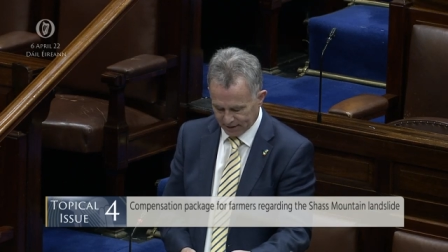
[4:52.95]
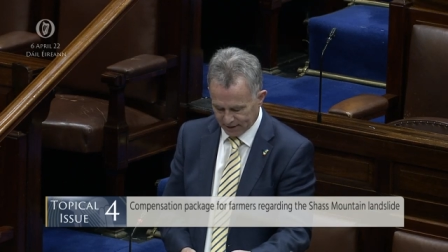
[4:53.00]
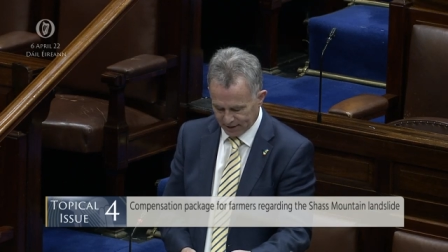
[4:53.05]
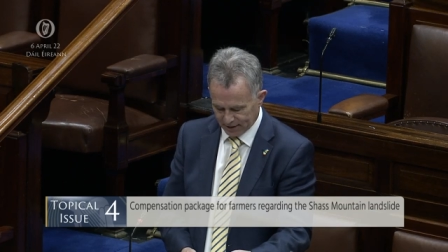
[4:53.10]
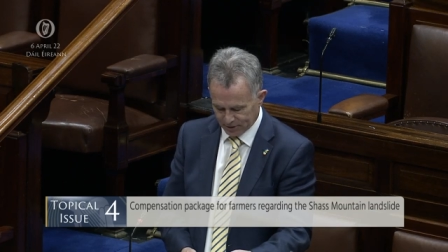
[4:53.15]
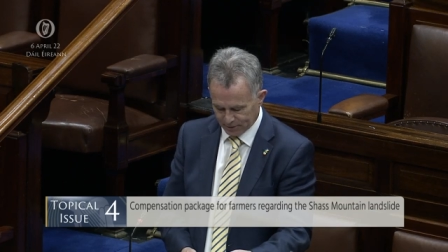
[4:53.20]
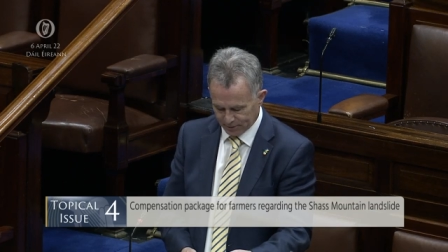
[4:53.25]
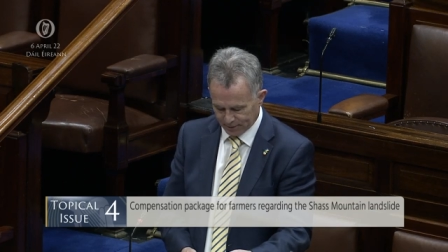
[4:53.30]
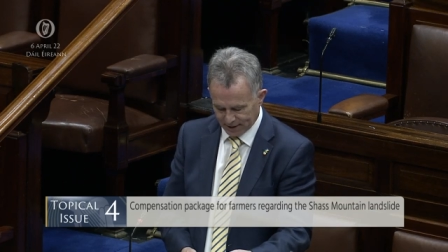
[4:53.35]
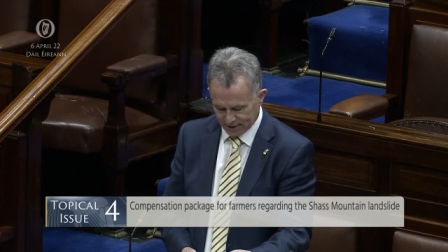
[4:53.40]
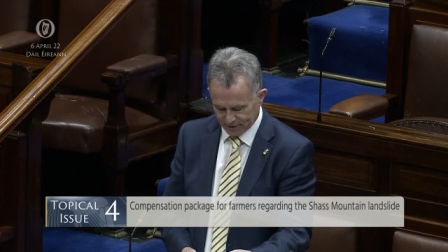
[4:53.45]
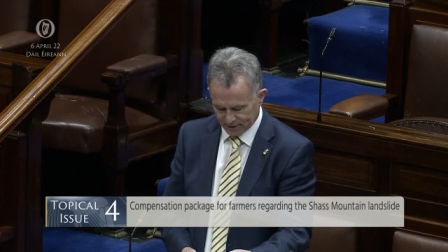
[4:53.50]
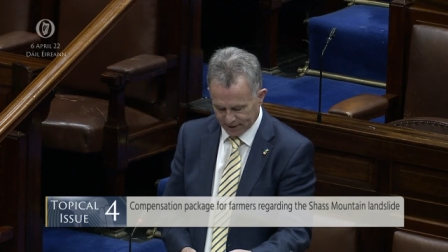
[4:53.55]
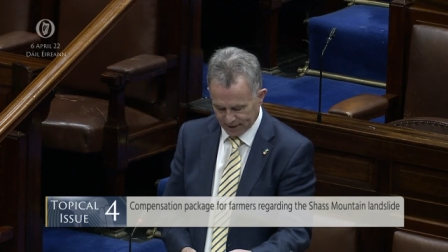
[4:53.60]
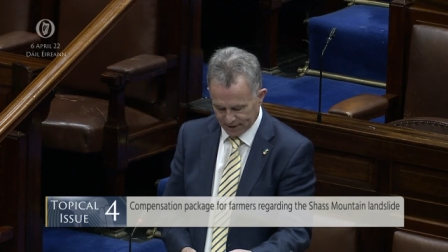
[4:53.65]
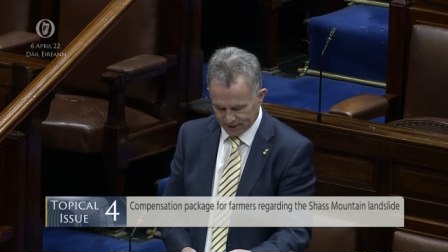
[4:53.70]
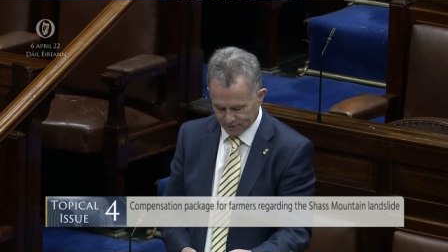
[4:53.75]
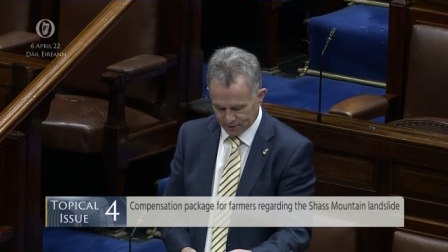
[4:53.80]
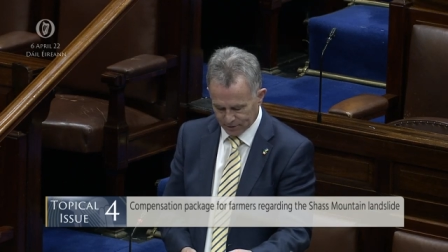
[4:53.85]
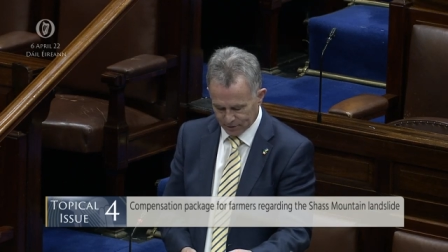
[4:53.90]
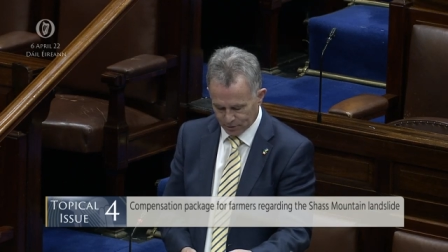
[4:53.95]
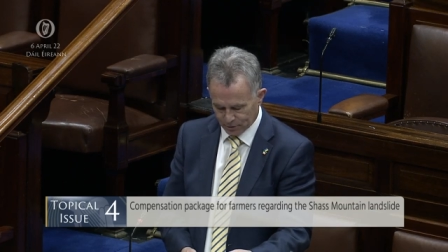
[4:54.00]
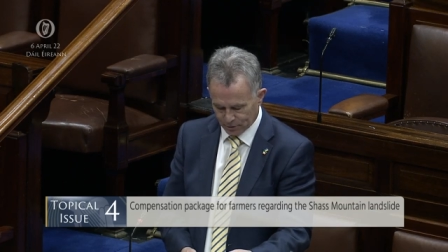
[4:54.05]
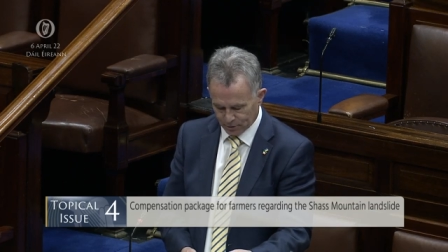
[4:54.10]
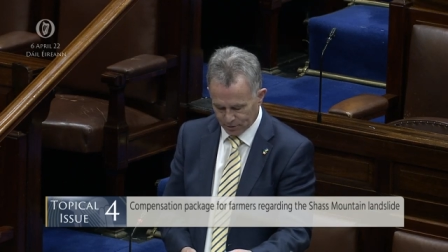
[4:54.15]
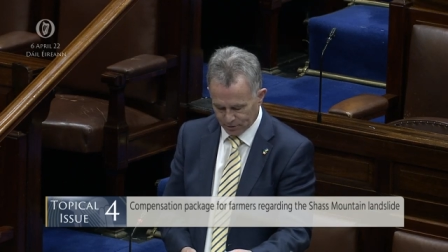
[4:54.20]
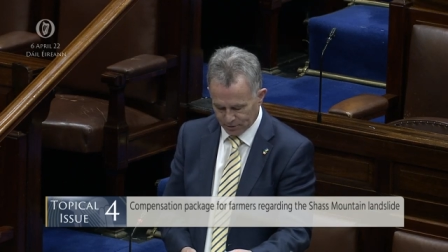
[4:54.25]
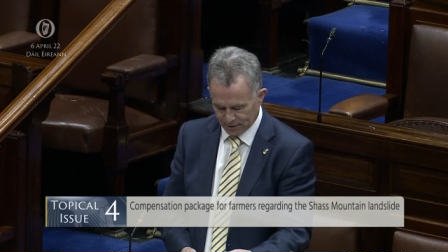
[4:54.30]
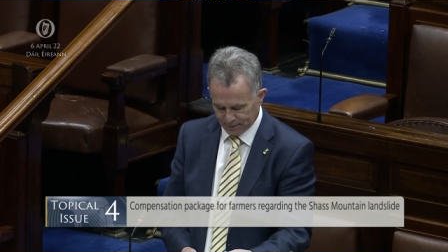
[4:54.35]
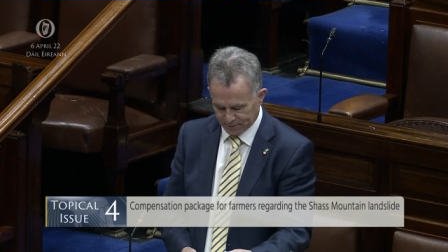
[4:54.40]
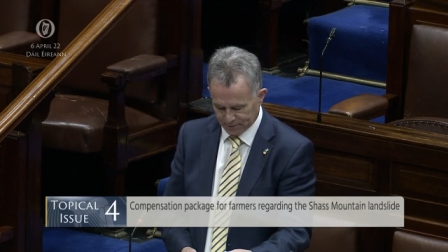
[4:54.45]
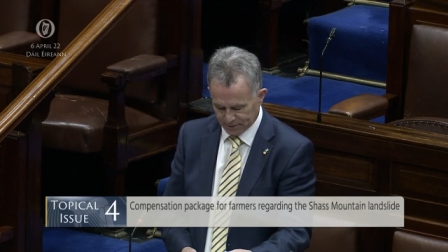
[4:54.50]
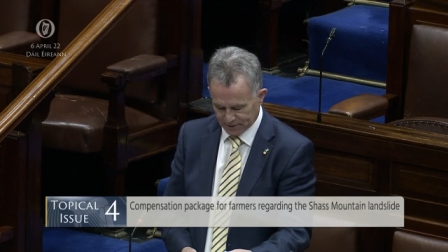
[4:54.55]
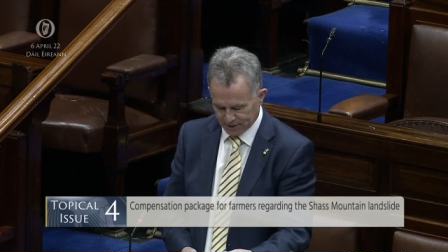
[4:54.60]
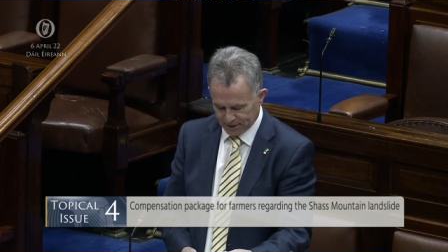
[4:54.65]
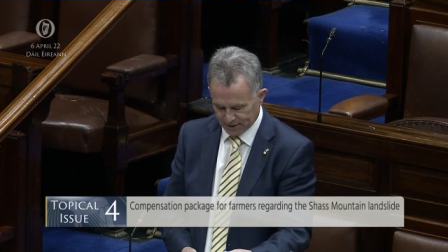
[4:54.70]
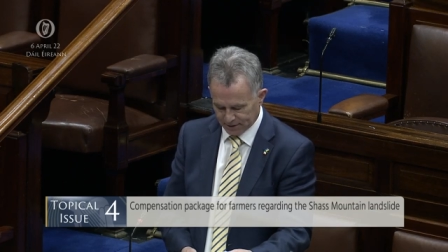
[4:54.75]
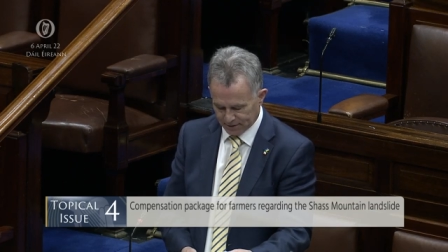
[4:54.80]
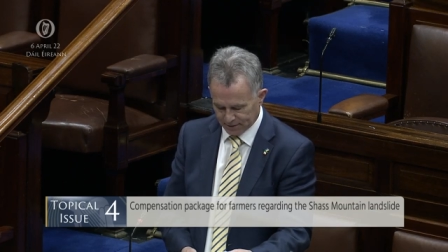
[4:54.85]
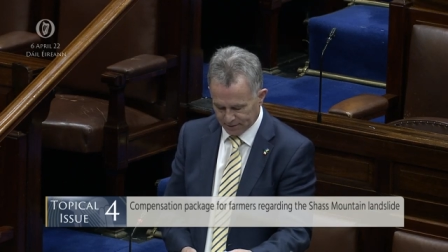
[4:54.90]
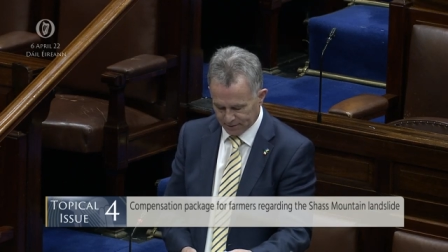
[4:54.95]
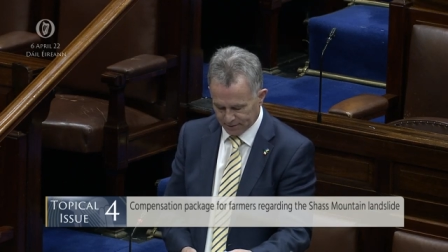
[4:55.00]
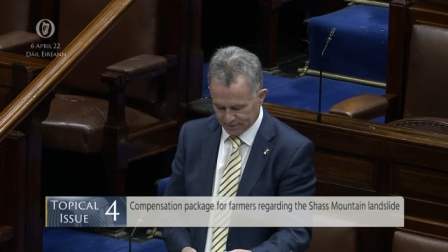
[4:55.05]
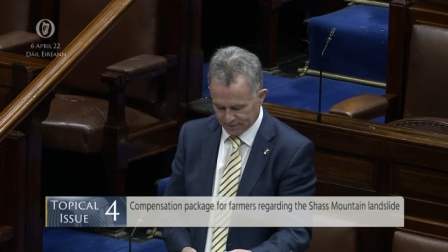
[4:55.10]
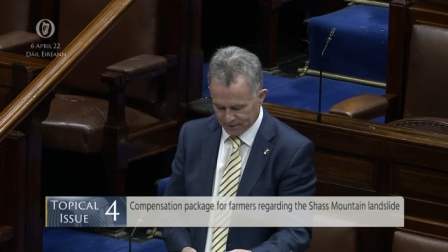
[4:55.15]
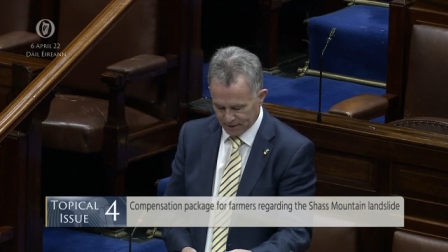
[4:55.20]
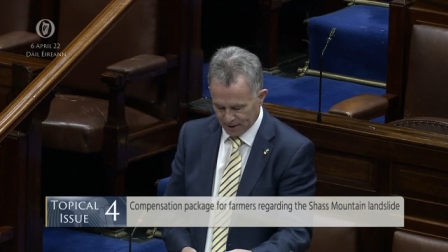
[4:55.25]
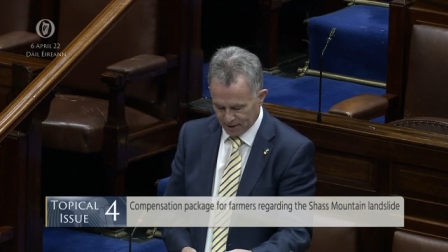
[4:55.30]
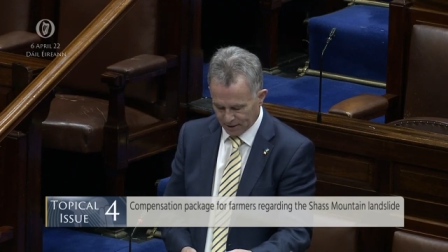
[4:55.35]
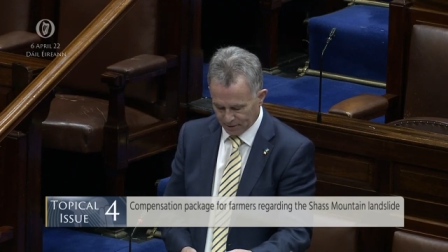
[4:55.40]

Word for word: Leitrim County Council, local representatives,